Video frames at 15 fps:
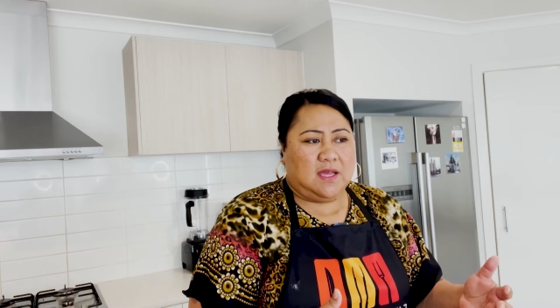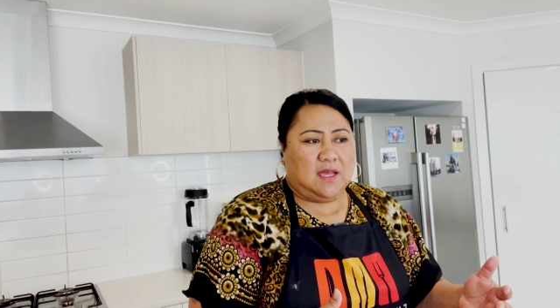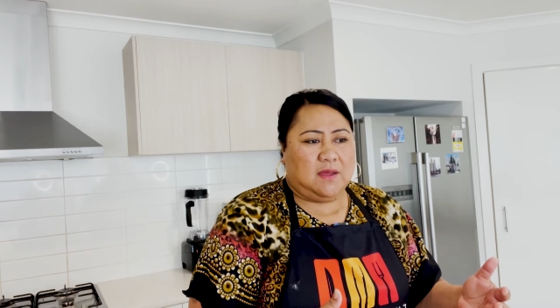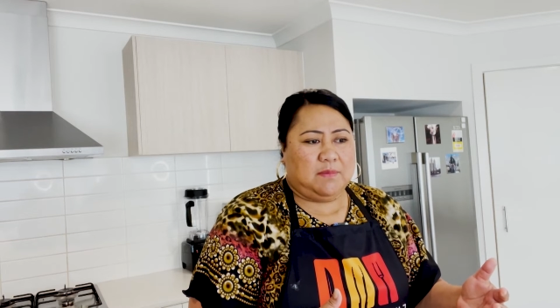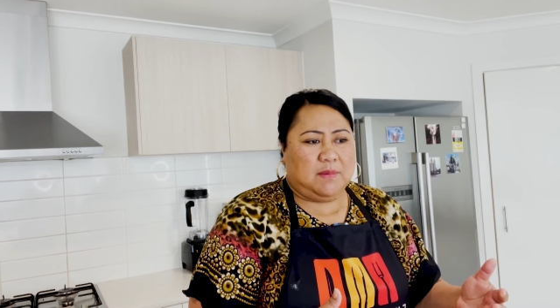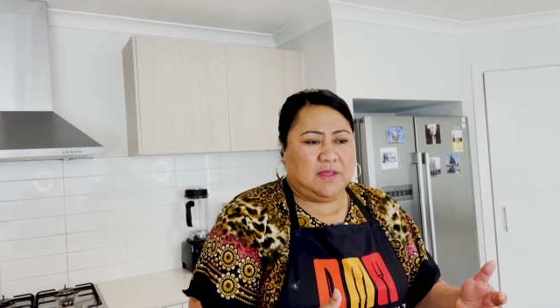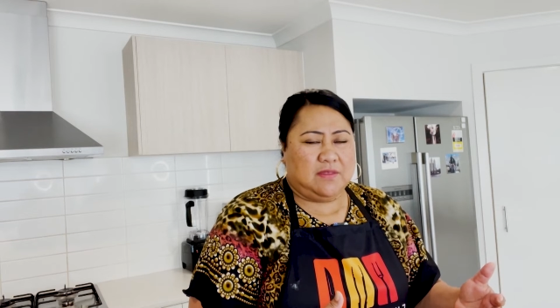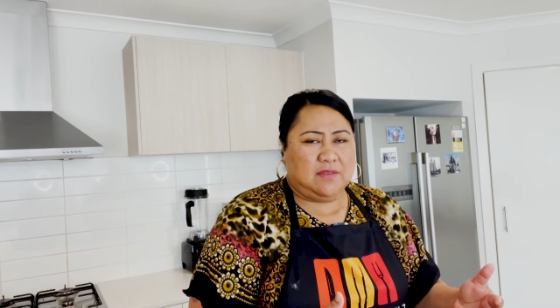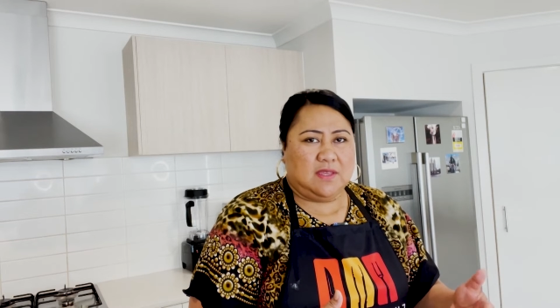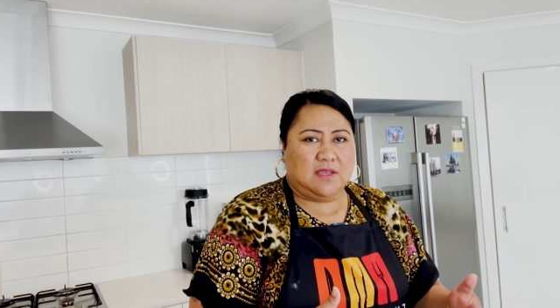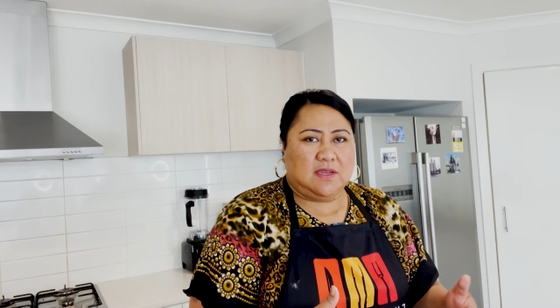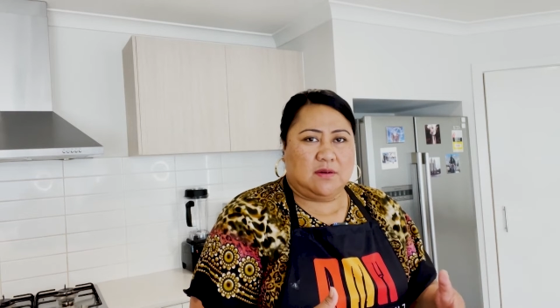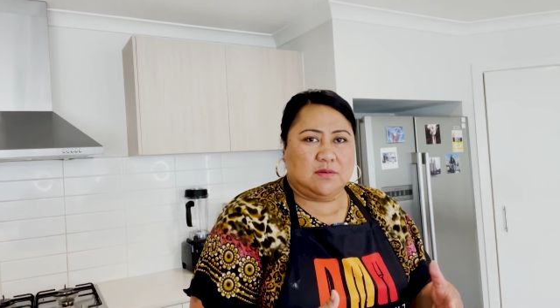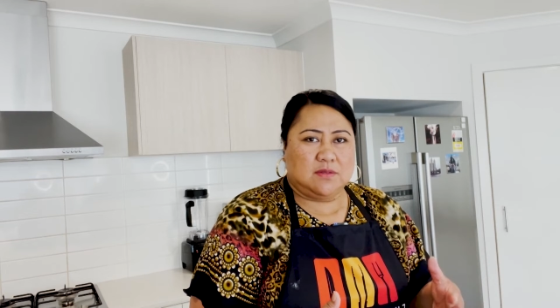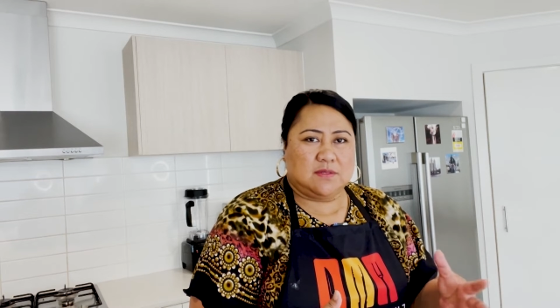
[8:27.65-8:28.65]
I
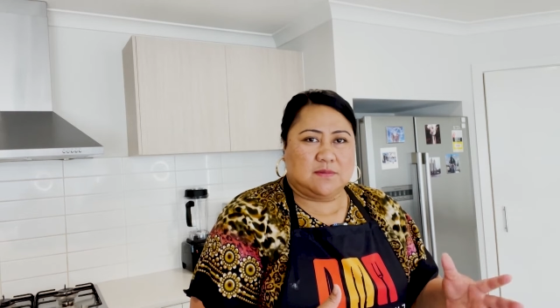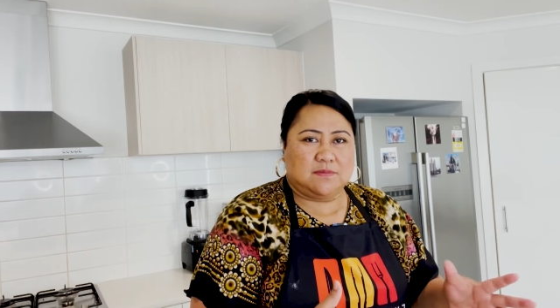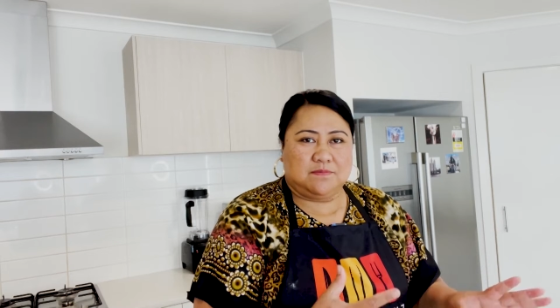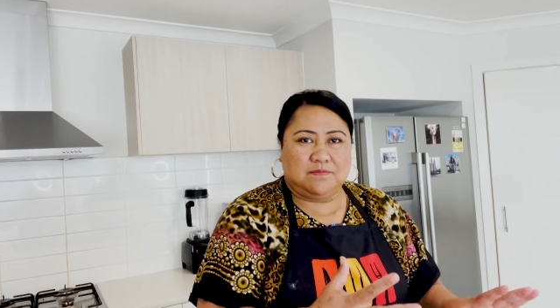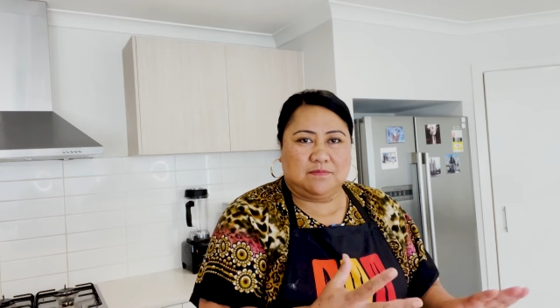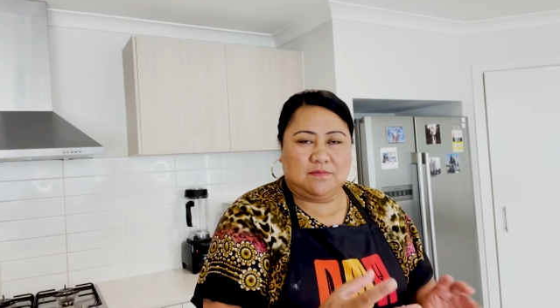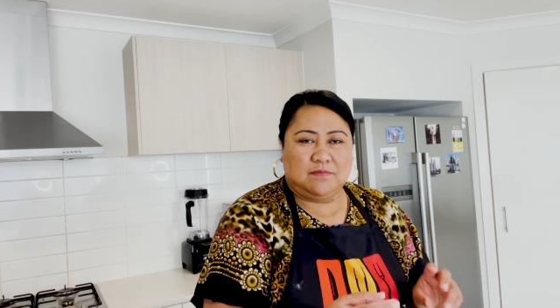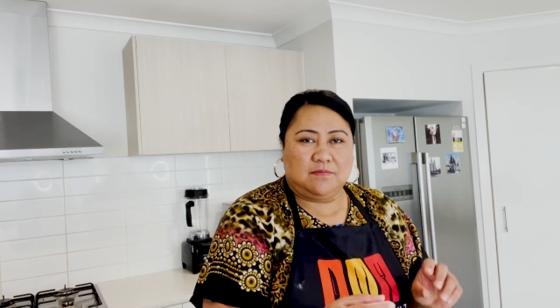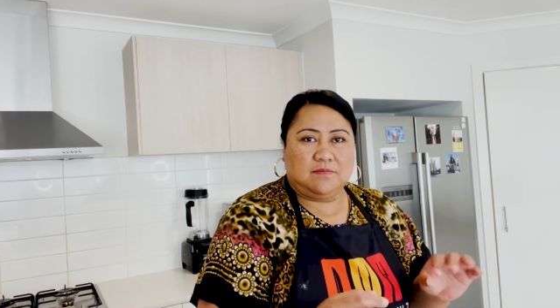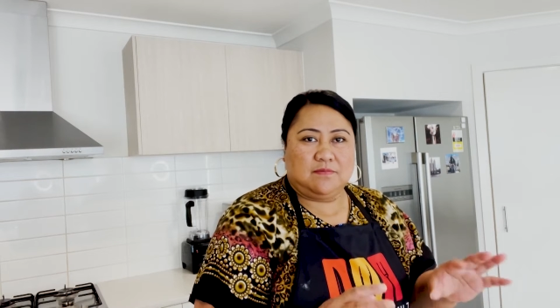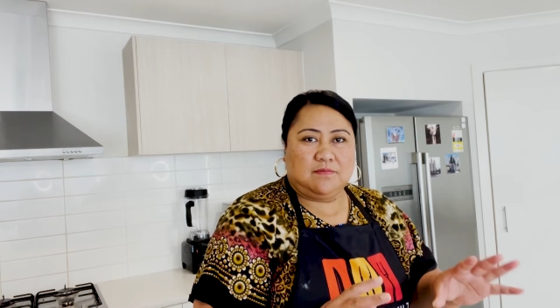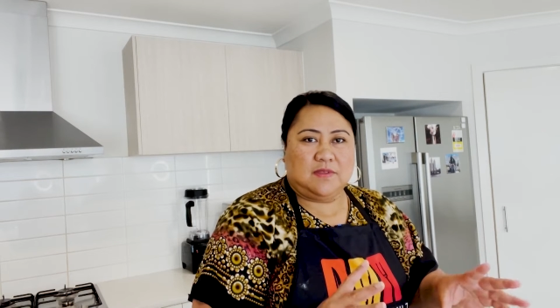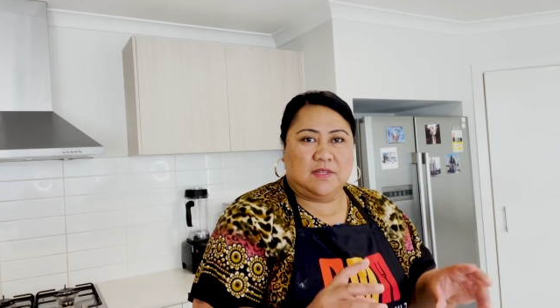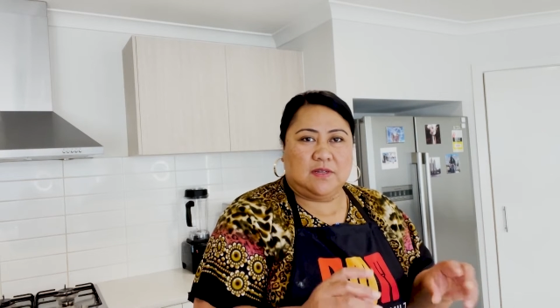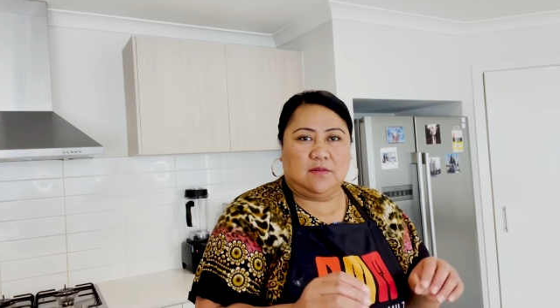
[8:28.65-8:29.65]
think I was,
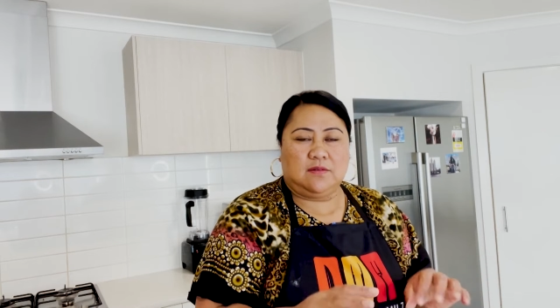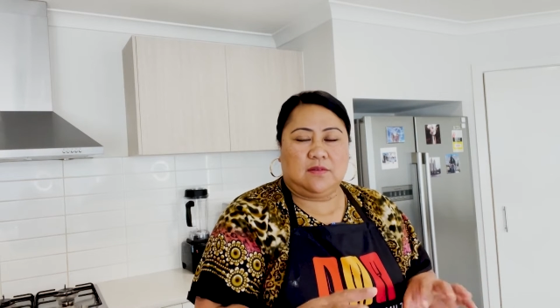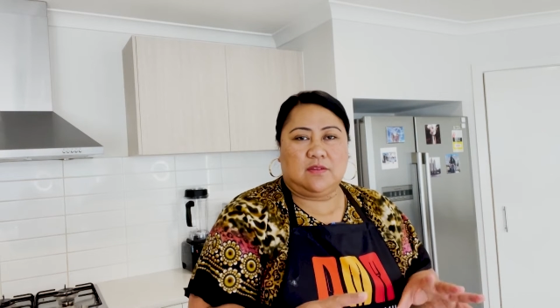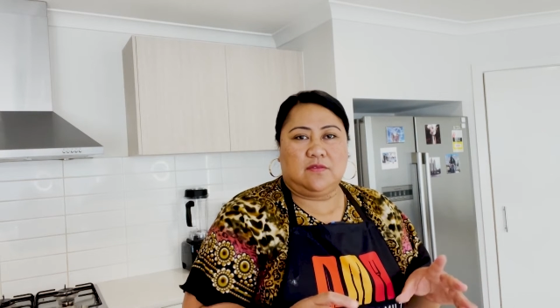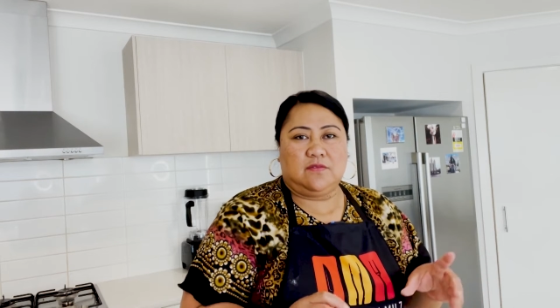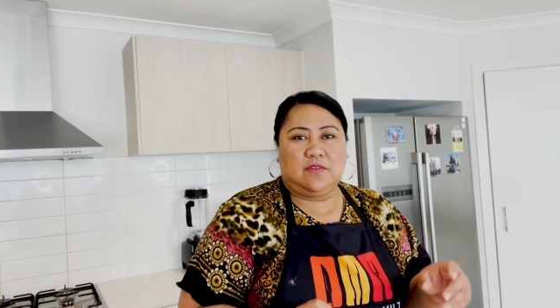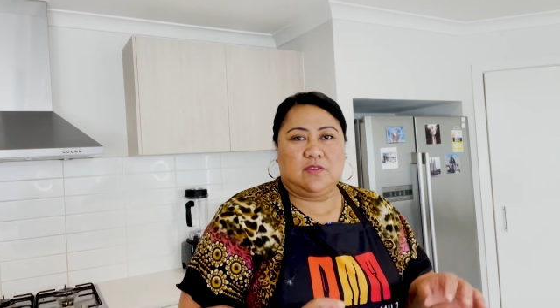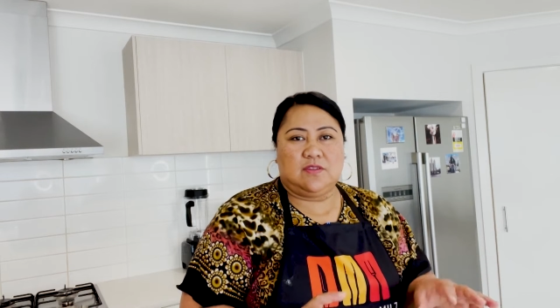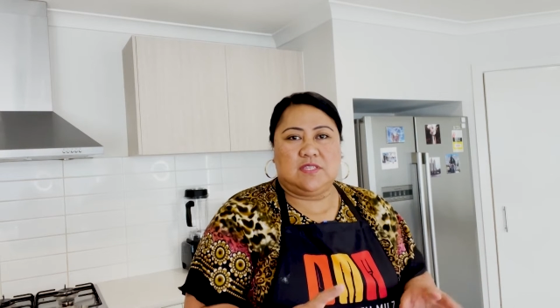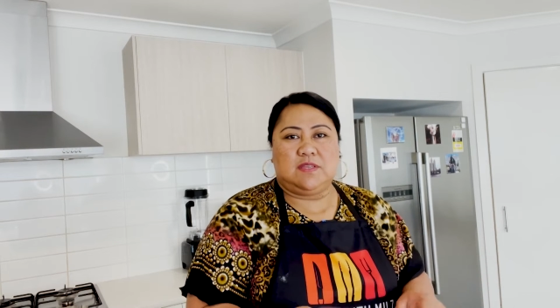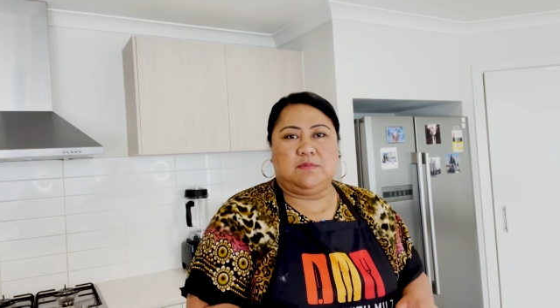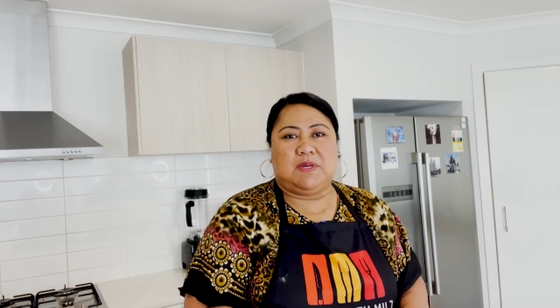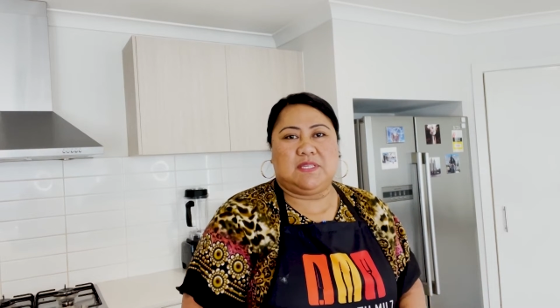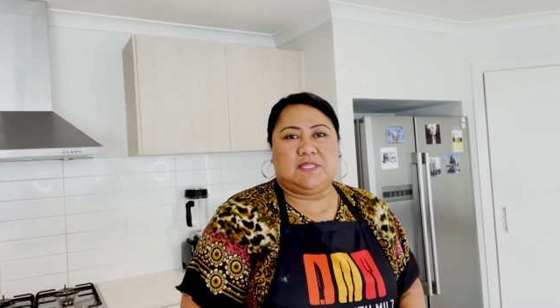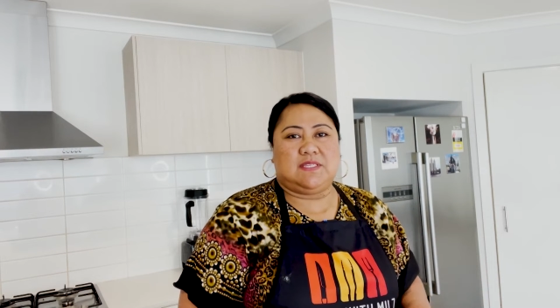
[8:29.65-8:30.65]

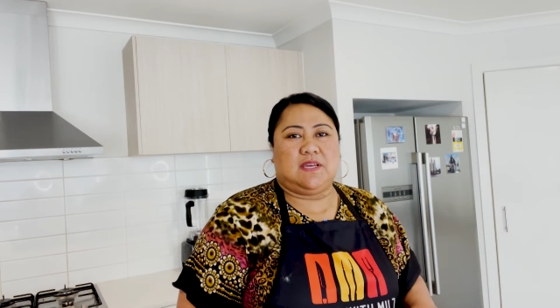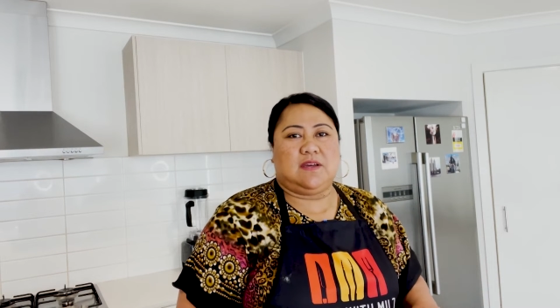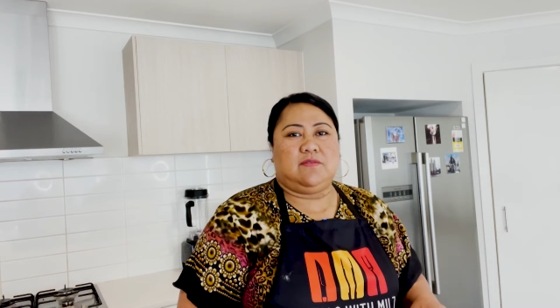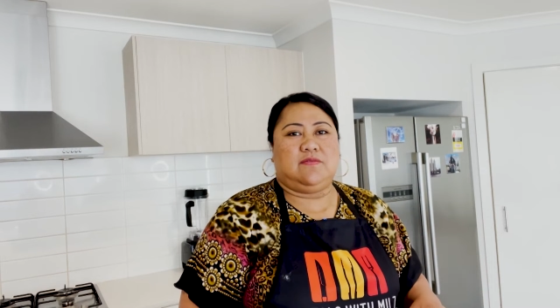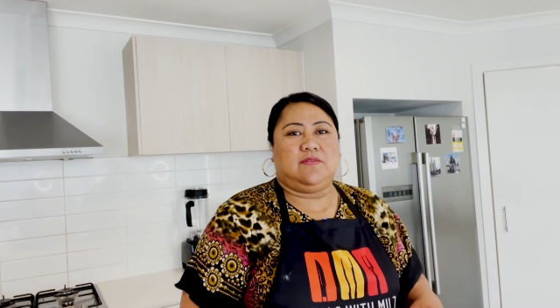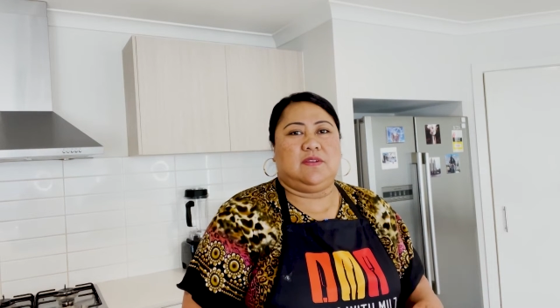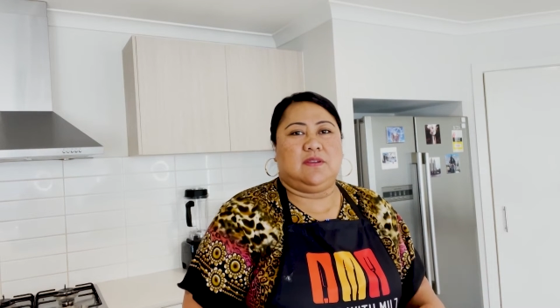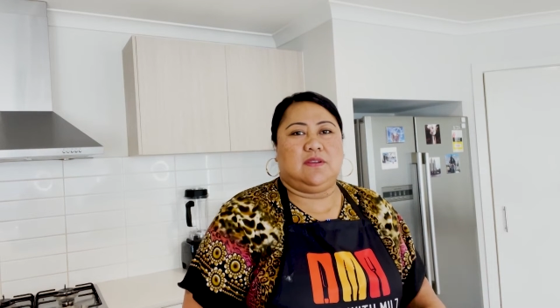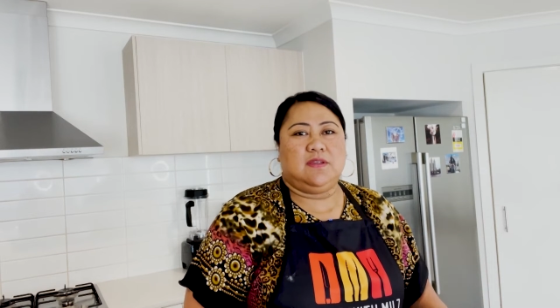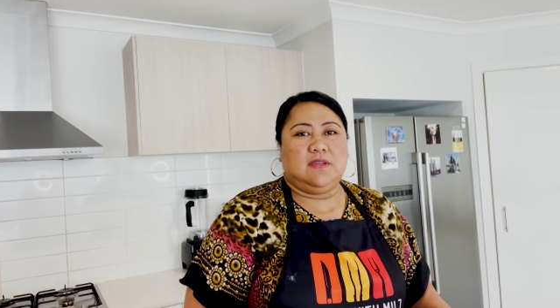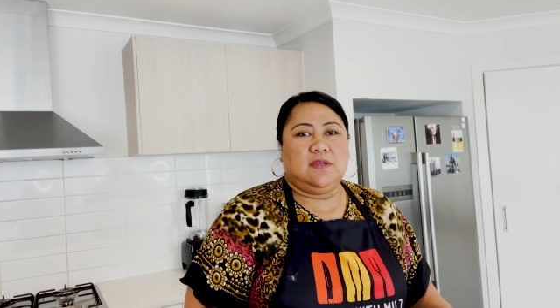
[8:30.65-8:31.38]
confusing myself and